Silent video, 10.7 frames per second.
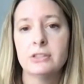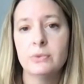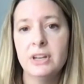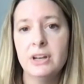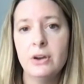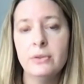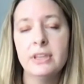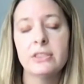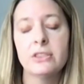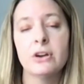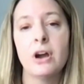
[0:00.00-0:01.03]
we know
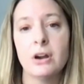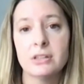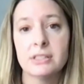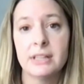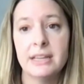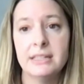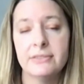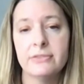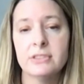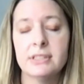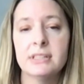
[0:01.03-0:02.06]
that there are slight
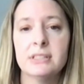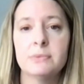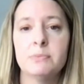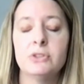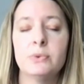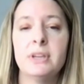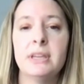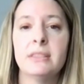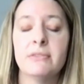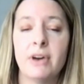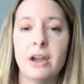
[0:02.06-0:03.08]
differences between
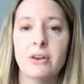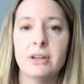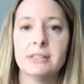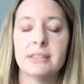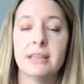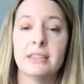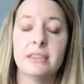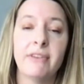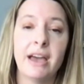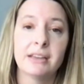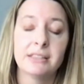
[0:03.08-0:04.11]
the virus that the
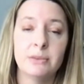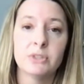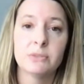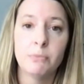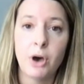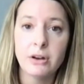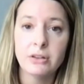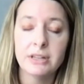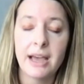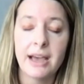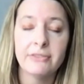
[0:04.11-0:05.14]
vaccine was
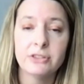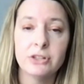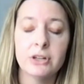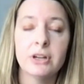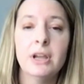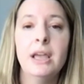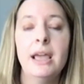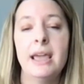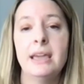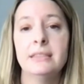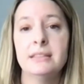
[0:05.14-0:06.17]
modeled after
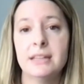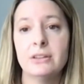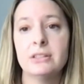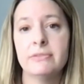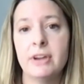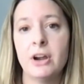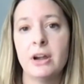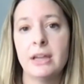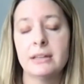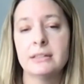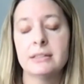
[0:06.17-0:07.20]
and the Delta
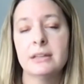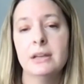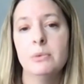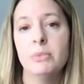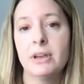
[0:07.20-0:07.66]
variant. But